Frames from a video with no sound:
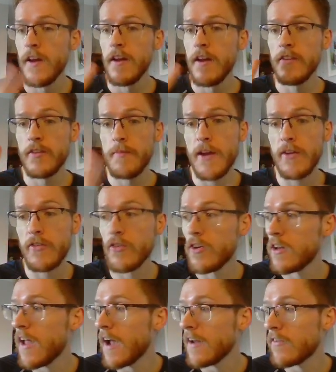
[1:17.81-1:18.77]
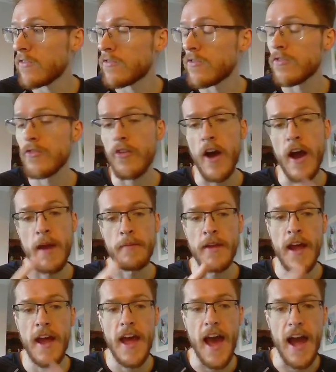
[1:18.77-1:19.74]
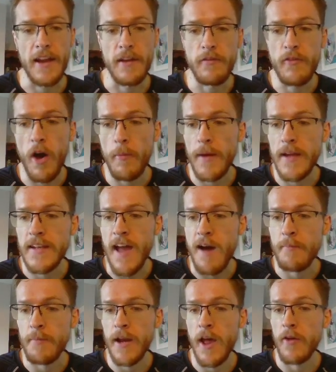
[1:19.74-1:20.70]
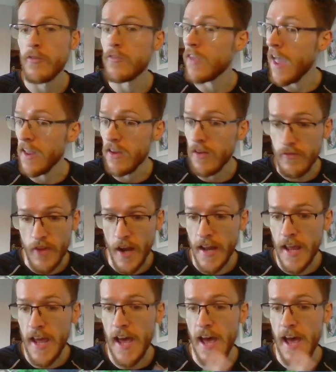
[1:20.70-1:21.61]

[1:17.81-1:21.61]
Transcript: So make sure you're liked and subscribed and you've commented down below saying you've done it